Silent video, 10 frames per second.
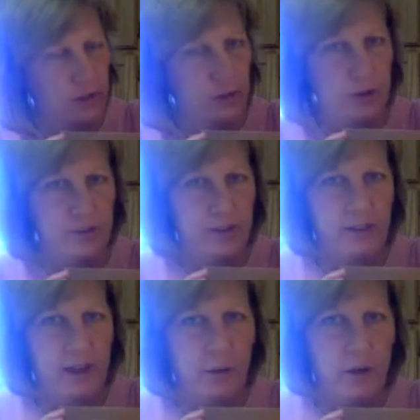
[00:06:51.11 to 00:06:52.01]
notice
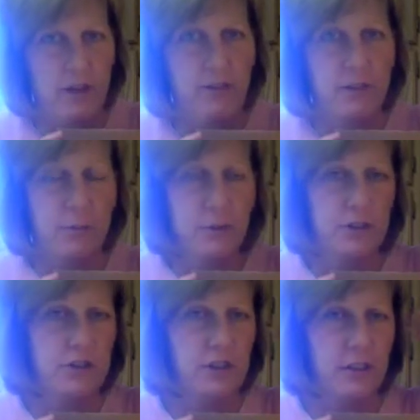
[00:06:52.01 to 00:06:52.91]
I've got quite a few
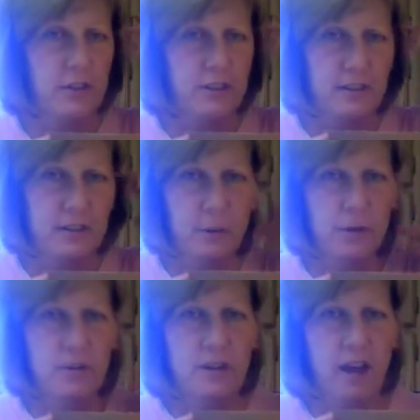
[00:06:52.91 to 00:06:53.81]
bookshelves as
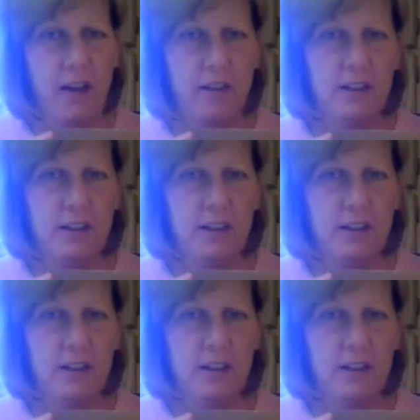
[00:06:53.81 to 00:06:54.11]
opposed to having